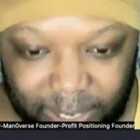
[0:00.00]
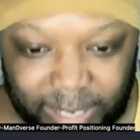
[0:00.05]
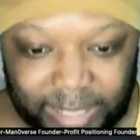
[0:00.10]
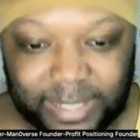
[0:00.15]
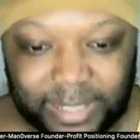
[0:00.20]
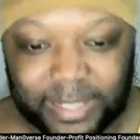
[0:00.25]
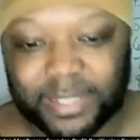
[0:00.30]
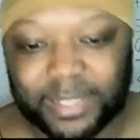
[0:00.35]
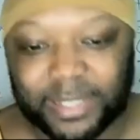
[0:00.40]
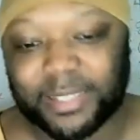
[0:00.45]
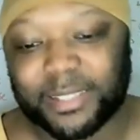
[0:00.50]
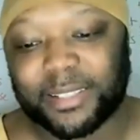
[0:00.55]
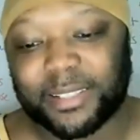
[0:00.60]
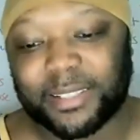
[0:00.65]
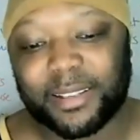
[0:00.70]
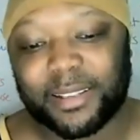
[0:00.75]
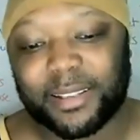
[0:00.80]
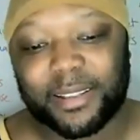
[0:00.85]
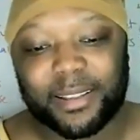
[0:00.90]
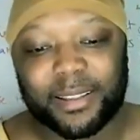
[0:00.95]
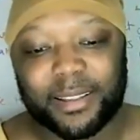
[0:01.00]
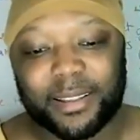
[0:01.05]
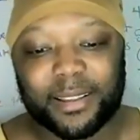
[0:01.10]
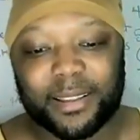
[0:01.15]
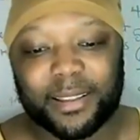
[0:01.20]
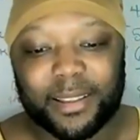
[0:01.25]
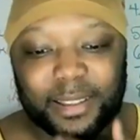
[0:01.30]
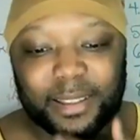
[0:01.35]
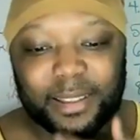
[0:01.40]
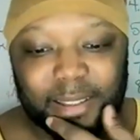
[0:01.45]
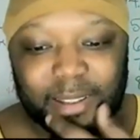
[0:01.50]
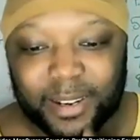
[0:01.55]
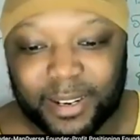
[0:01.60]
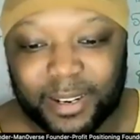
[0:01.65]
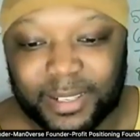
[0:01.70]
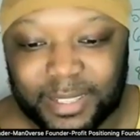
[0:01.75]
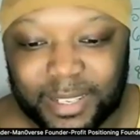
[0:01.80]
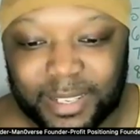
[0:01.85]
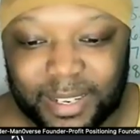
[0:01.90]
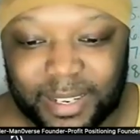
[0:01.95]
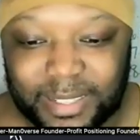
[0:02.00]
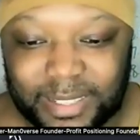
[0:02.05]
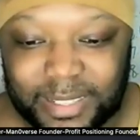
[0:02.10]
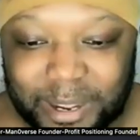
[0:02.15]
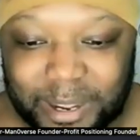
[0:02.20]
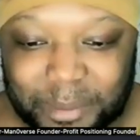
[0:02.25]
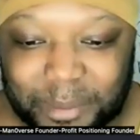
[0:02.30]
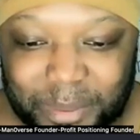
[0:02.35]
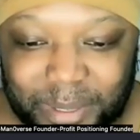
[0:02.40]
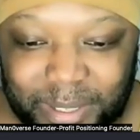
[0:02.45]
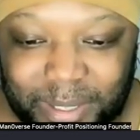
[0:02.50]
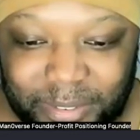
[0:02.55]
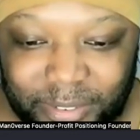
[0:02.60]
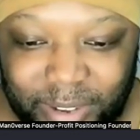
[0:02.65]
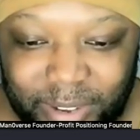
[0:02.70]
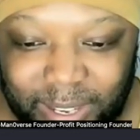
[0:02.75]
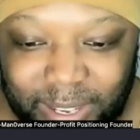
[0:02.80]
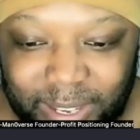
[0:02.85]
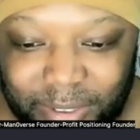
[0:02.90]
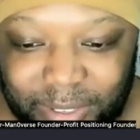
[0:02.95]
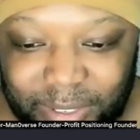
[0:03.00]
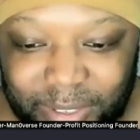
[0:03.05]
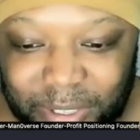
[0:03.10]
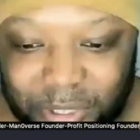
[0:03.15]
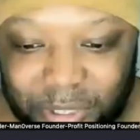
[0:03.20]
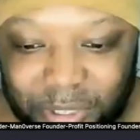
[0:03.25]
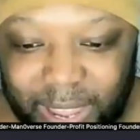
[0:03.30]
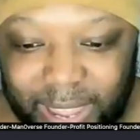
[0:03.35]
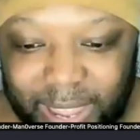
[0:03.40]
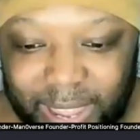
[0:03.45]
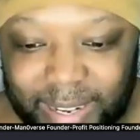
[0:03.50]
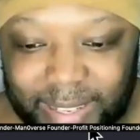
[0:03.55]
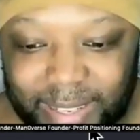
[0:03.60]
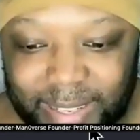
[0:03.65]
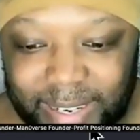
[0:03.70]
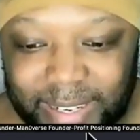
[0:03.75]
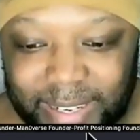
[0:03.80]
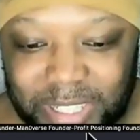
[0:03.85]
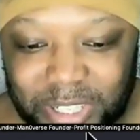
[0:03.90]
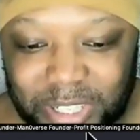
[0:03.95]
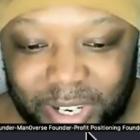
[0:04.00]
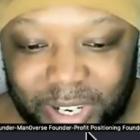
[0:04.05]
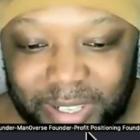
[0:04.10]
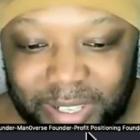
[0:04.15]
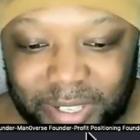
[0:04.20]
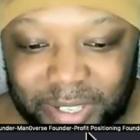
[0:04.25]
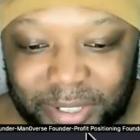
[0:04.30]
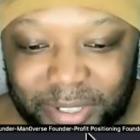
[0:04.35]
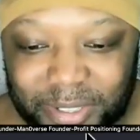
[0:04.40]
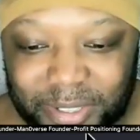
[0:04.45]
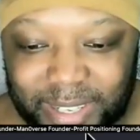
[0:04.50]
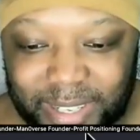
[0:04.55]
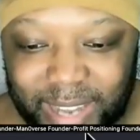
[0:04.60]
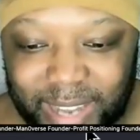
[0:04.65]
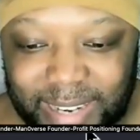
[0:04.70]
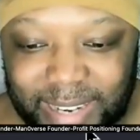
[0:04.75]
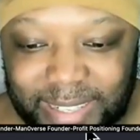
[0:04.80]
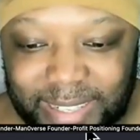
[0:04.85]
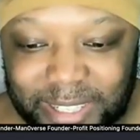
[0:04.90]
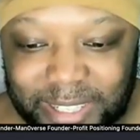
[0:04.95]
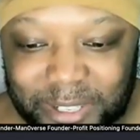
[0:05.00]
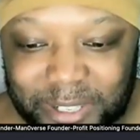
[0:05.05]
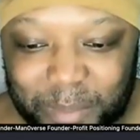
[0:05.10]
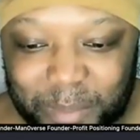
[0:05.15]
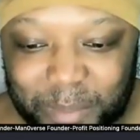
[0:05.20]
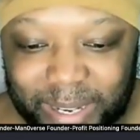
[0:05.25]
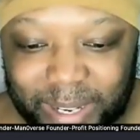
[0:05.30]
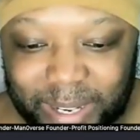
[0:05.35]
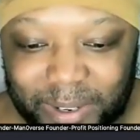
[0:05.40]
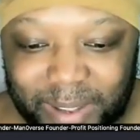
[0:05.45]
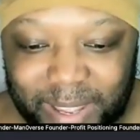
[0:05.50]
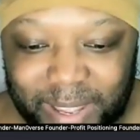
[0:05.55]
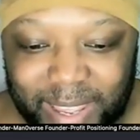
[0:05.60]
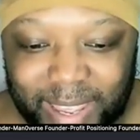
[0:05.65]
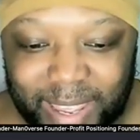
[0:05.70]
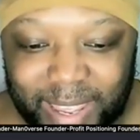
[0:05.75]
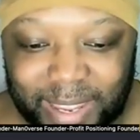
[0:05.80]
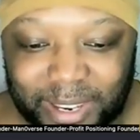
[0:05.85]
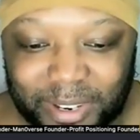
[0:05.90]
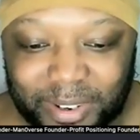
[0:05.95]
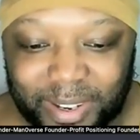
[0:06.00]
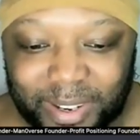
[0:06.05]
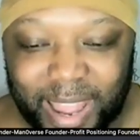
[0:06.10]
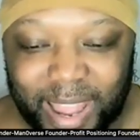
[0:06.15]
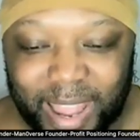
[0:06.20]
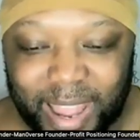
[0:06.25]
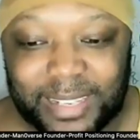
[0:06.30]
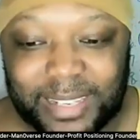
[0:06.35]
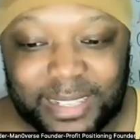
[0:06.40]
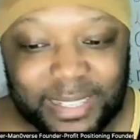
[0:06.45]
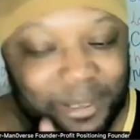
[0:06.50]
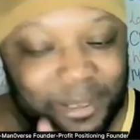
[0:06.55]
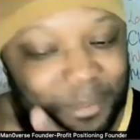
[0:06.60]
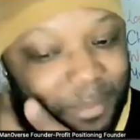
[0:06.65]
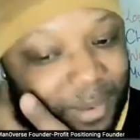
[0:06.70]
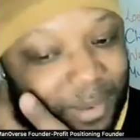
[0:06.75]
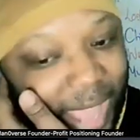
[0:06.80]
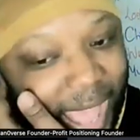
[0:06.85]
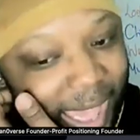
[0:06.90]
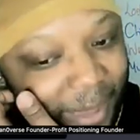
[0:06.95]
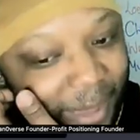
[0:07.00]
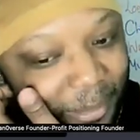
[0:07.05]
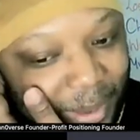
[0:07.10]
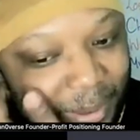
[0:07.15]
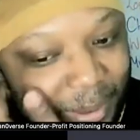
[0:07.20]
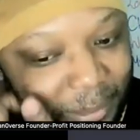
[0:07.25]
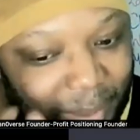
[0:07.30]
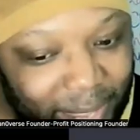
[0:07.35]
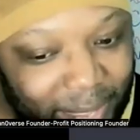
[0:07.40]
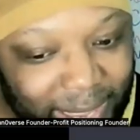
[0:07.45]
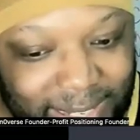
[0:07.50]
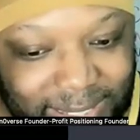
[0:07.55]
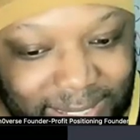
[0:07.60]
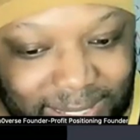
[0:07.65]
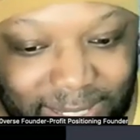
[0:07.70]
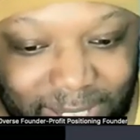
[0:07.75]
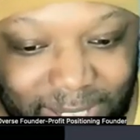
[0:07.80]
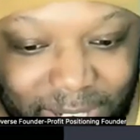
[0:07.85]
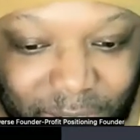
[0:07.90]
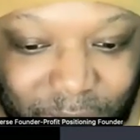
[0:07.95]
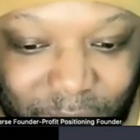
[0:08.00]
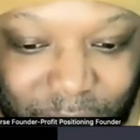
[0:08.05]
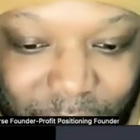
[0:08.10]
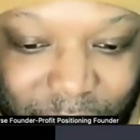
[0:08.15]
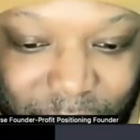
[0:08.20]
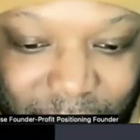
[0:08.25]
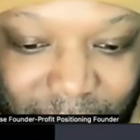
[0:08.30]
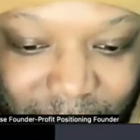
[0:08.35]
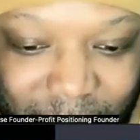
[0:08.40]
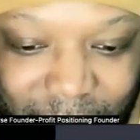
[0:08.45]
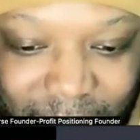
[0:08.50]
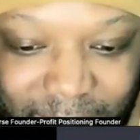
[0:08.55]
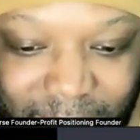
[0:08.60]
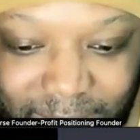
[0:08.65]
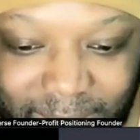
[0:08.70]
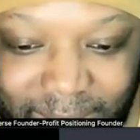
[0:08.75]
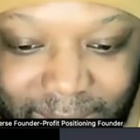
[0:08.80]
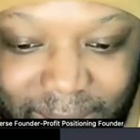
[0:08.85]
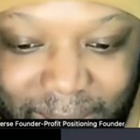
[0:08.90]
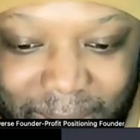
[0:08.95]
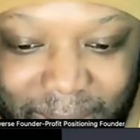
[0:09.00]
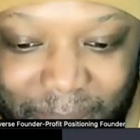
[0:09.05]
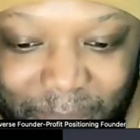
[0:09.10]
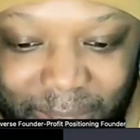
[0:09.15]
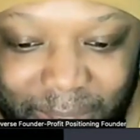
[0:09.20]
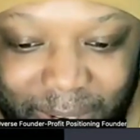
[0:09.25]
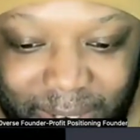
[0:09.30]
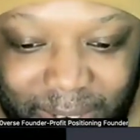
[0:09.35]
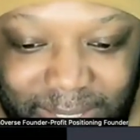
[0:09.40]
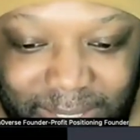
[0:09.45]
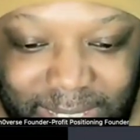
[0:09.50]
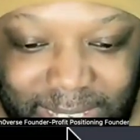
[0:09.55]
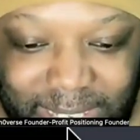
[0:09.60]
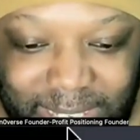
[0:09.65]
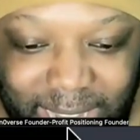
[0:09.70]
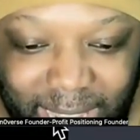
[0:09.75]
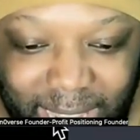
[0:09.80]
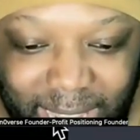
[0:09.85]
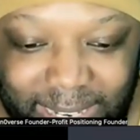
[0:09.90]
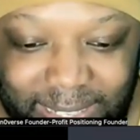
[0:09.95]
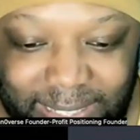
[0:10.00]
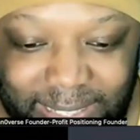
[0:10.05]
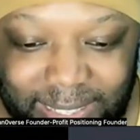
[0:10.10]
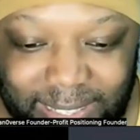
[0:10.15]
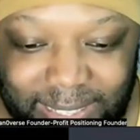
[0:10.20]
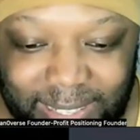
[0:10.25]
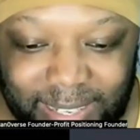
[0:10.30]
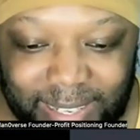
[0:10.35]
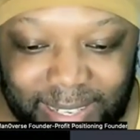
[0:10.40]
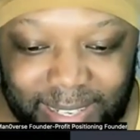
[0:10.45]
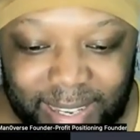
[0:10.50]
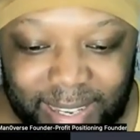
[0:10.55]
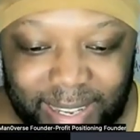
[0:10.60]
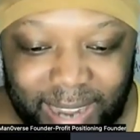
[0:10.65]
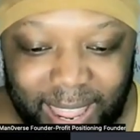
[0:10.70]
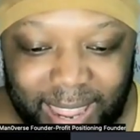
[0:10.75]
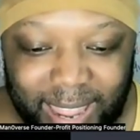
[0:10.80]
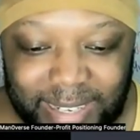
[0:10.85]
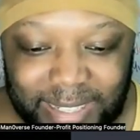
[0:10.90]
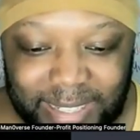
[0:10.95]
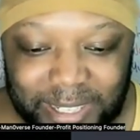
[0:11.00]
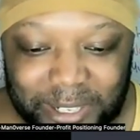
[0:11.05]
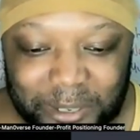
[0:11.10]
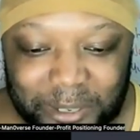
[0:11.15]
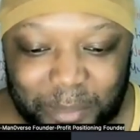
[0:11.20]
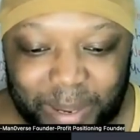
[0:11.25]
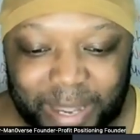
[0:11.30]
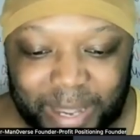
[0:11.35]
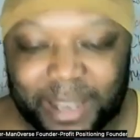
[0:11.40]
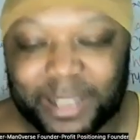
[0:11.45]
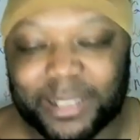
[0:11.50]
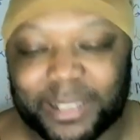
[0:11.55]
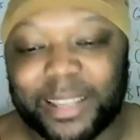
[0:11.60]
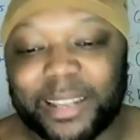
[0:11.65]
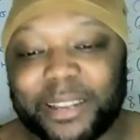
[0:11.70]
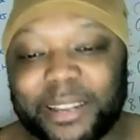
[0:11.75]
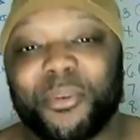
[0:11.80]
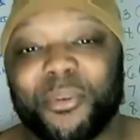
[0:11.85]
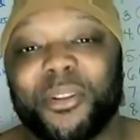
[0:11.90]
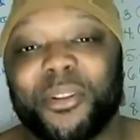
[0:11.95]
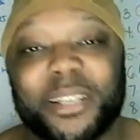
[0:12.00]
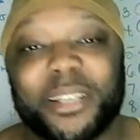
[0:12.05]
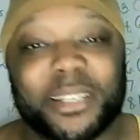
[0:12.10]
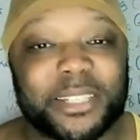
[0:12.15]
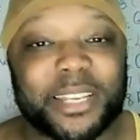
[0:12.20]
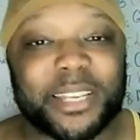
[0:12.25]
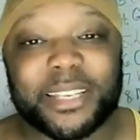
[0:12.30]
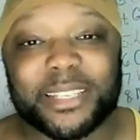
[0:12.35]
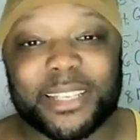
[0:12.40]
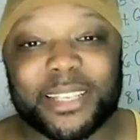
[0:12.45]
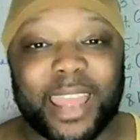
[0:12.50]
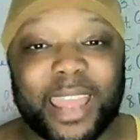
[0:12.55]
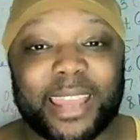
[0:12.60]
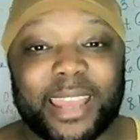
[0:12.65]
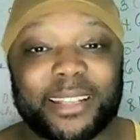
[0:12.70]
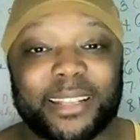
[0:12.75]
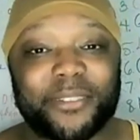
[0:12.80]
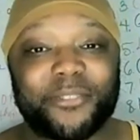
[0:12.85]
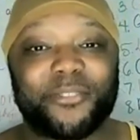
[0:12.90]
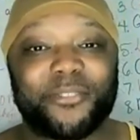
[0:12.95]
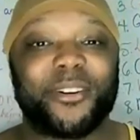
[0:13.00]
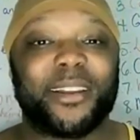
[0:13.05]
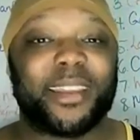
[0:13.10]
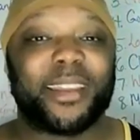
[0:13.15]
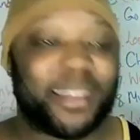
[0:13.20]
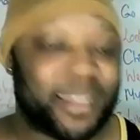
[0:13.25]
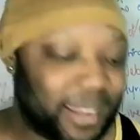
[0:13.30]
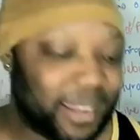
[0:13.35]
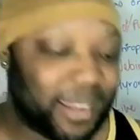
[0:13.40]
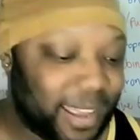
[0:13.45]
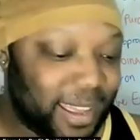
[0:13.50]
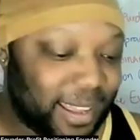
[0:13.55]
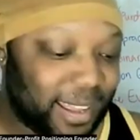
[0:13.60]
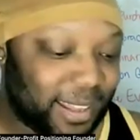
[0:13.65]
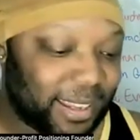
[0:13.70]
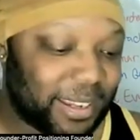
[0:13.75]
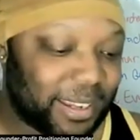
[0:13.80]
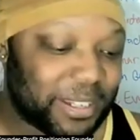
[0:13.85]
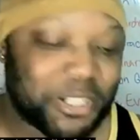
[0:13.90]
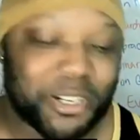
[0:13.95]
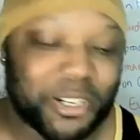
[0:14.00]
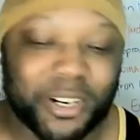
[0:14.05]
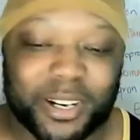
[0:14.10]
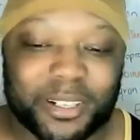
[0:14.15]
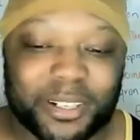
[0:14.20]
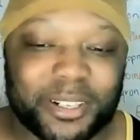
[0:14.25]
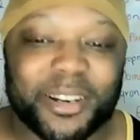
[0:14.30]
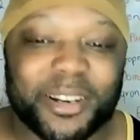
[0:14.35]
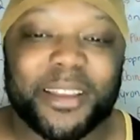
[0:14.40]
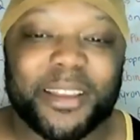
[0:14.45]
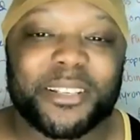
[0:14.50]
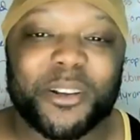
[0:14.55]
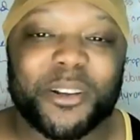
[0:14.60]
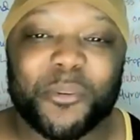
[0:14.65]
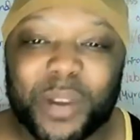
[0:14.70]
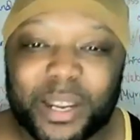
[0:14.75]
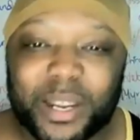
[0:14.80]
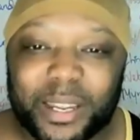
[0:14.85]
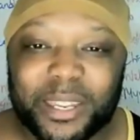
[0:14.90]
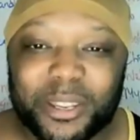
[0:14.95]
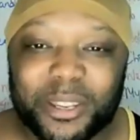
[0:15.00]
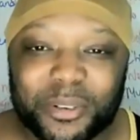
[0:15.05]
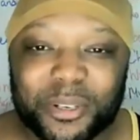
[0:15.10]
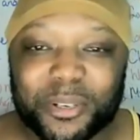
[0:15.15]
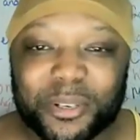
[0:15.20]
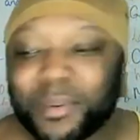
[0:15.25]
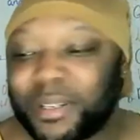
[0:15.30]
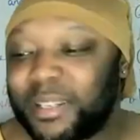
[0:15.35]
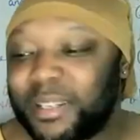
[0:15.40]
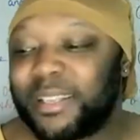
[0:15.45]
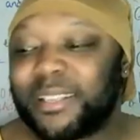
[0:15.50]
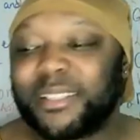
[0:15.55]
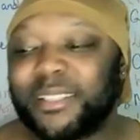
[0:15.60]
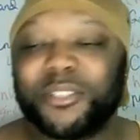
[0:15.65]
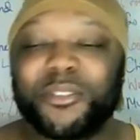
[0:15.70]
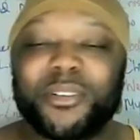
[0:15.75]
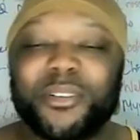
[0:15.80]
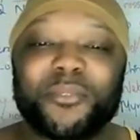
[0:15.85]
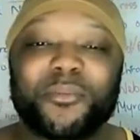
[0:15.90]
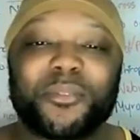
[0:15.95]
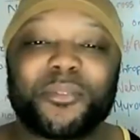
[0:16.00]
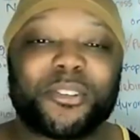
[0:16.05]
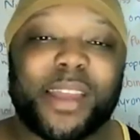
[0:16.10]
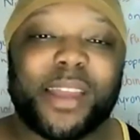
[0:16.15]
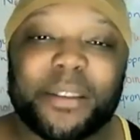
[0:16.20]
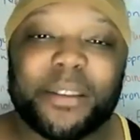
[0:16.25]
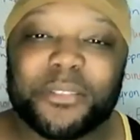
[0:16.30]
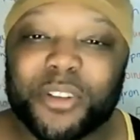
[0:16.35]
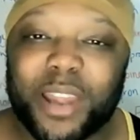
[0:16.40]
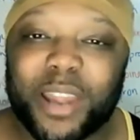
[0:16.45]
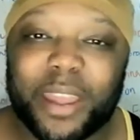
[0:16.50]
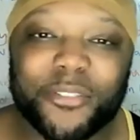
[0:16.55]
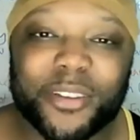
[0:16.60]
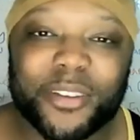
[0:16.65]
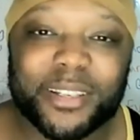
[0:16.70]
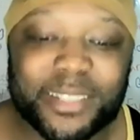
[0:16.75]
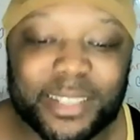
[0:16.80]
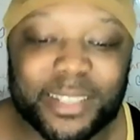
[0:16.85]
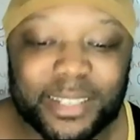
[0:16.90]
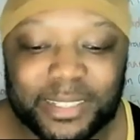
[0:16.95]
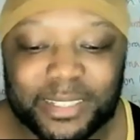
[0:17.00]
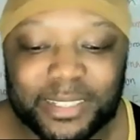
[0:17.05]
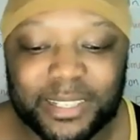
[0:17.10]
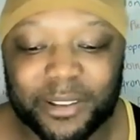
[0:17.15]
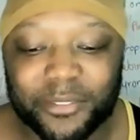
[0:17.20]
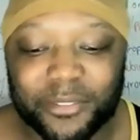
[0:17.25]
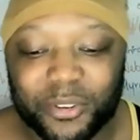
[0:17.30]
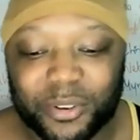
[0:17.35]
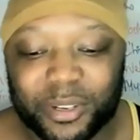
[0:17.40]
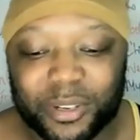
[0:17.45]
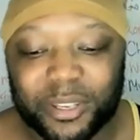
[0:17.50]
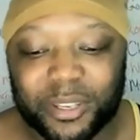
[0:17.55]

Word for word: Watch this. Here's an example of how you can create a link shortener using HTML. And you can actually copy and paste the code on your site in HTML and it will look just like the freaking link shortener. So what can you do with this? You can drive traffic to this stuff.